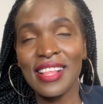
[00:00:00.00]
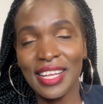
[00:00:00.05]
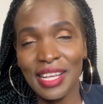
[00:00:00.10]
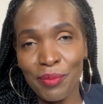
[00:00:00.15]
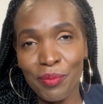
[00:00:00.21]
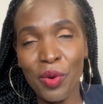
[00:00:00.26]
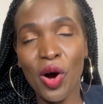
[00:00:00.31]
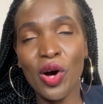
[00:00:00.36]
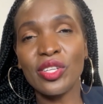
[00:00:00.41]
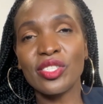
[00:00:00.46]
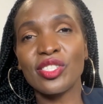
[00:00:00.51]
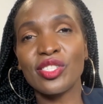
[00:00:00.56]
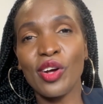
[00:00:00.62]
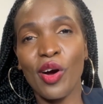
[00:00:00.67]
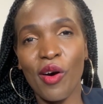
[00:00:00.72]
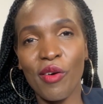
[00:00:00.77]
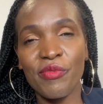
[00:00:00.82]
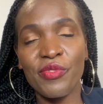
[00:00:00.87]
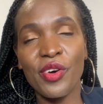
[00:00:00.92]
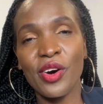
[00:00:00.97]
Most
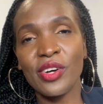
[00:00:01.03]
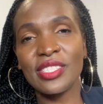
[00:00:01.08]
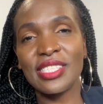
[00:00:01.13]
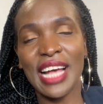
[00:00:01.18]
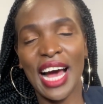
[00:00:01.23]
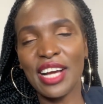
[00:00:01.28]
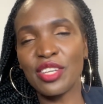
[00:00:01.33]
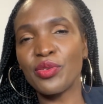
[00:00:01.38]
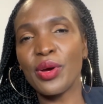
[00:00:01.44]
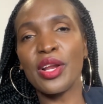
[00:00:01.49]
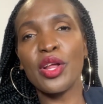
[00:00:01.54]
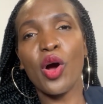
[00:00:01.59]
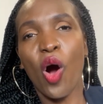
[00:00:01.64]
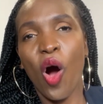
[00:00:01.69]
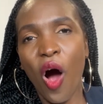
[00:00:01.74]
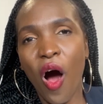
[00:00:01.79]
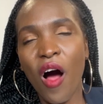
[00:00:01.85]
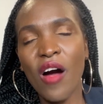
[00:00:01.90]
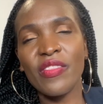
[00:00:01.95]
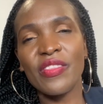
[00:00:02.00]
of those, actually
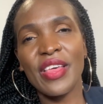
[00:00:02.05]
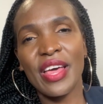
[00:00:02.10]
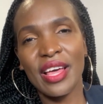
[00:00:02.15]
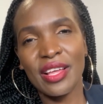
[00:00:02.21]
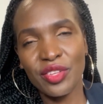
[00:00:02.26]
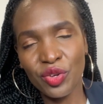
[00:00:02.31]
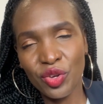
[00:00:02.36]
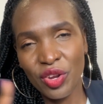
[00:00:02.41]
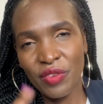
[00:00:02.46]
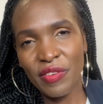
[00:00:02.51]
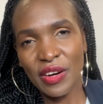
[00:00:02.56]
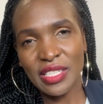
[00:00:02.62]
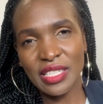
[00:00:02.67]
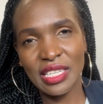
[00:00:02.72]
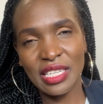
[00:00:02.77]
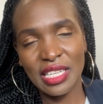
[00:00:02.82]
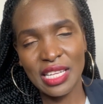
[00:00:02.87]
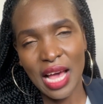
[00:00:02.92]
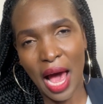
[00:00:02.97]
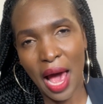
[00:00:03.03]
all the
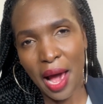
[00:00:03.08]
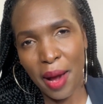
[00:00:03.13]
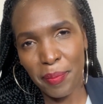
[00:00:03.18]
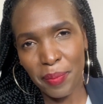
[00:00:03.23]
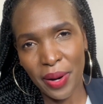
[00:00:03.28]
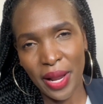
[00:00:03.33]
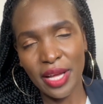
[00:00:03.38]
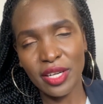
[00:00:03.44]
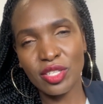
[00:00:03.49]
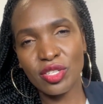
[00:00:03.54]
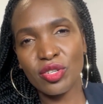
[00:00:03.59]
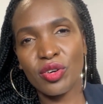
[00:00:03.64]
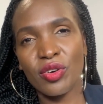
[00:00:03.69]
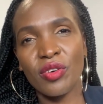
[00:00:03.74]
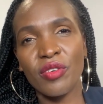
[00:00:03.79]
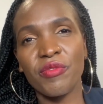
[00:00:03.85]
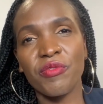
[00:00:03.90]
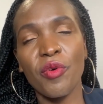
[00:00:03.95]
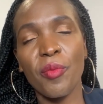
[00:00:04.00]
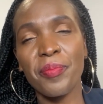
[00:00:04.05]
university I applied
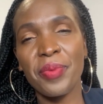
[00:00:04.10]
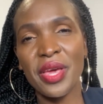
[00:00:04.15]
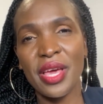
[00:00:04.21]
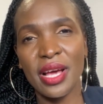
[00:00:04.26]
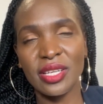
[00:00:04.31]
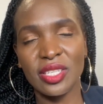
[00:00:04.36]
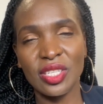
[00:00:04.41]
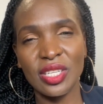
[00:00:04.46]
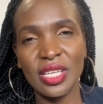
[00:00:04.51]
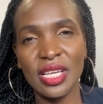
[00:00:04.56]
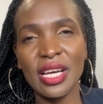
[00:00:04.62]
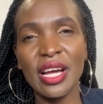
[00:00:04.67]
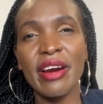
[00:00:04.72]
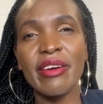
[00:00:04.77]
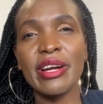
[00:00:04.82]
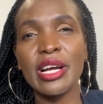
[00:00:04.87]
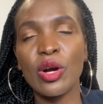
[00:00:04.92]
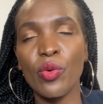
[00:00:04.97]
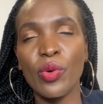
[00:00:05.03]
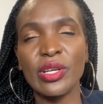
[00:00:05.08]
to for PhD
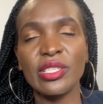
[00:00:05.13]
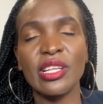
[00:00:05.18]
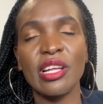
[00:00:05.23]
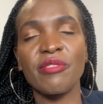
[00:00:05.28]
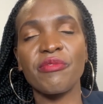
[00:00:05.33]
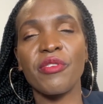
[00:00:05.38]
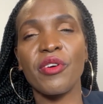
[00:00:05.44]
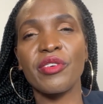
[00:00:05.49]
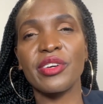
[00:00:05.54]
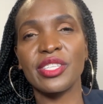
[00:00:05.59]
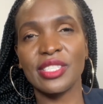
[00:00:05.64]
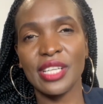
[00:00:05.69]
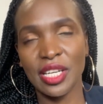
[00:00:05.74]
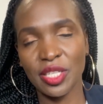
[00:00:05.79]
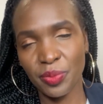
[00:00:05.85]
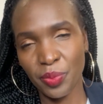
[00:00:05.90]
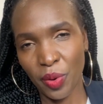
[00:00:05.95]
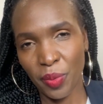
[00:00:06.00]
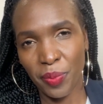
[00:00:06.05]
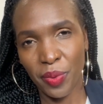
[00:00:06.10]
requested for
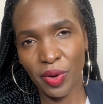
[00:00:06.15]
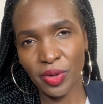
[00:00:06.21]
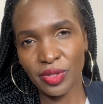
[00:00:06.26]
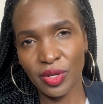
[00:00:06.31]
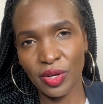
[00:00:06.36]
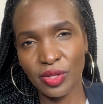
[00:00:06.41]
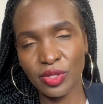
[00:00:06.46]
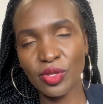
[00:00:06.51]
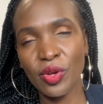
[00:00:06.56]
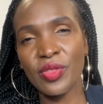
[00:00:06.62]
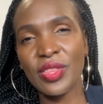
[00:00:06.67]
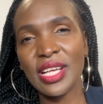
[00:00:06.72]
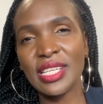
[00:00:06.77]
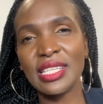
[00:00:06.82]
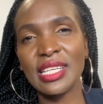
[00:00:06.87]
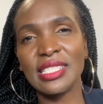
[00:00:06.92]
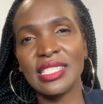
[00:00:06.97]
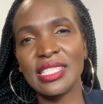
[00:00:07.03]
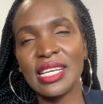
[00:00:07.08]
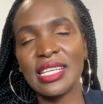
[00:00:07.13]
research proposal. So this
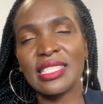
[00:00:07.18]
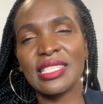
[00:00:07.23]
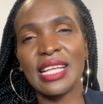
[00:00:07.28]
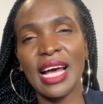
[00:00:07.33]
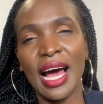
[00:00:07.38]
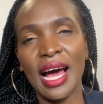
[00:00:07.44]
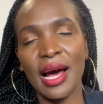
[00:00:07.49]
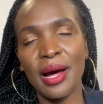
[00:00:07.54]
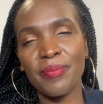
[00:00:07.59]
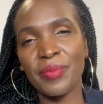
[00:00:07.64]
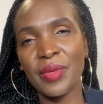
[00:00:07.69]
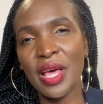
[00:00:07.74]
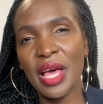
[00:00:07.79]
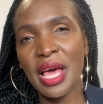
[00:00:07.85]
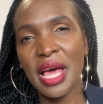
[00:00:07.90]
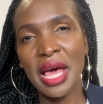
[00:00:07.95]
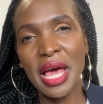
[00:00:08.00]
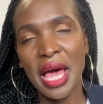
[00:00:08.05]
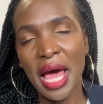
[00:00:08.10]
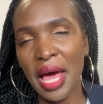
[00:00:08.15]
is just
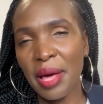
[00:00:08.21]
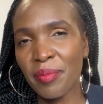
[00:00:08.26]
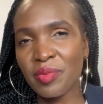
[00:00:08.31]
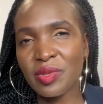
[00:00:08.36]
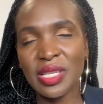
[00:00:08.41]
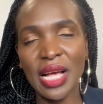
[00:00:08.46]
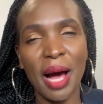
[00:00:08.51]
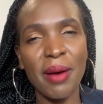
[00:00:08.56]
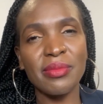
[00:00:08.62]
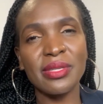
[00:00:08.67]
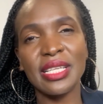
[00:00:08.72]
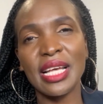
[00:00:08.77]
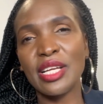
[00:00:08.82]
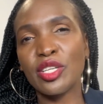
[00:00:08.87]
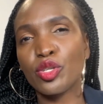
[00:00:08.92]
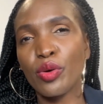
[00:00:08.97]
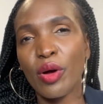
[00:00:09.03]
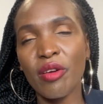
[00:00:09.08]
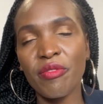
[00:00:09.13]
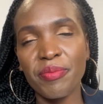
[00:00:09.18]
some say
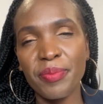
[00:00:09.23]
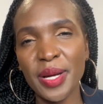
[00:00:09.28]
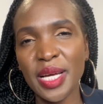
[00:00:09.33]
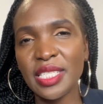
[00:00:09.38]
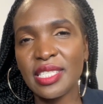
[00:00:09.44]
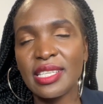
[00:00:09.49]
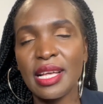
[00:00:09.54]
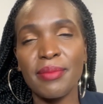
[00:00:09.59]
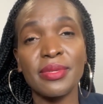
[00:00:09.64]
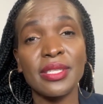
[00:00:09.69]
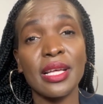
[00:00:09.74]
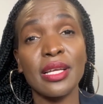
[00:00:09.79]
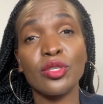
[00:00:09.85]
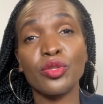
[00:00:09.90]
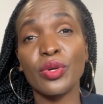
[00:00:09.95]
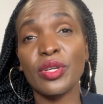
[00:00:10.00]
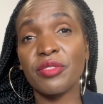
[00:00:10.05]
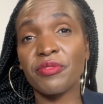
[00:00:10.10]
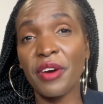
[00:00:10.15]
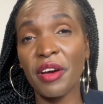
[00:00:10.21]
12 page, some say
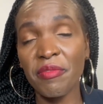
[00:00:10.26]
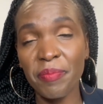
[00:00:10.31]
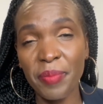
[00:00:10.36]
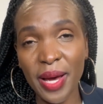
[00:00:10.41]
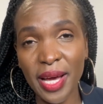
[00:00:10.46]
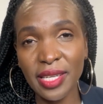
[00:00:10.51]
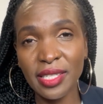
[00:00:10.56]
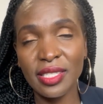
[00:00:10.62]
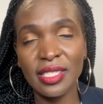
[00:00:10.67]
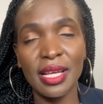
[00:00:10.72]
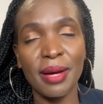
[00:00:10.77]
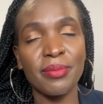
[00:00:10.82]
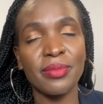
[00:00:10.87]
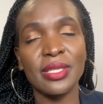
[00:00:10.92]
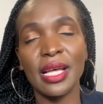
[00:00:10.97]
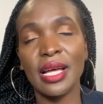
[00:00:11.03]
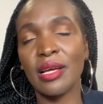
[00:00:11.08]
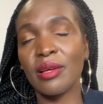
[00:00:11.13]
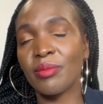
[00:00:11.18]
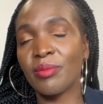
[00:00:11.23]
25 page, some
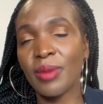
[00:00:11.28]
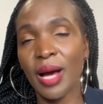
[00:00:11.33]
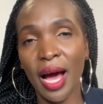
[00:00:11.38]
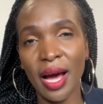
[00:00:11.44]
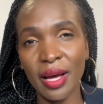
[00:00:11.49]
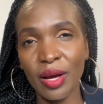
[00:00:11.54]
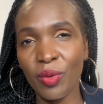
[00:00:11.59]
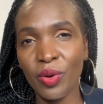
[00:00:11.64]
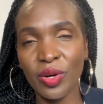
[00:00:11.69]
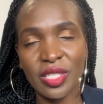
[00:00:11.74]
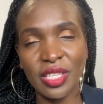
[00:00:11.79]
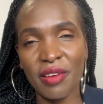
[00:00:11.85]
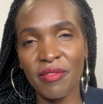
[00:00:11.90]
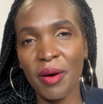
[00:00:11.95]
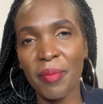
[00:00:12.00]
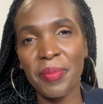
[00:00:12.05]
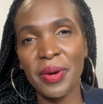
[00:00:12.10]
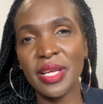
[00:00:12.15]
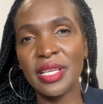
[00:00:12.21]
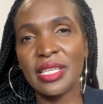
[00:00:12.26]
say whatever
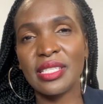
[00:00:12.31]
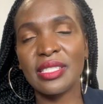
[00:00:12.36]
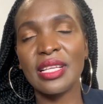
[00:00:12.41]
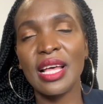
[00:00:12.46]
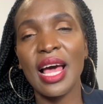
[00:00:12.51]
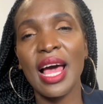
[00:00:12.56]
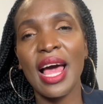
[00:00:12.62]
pages,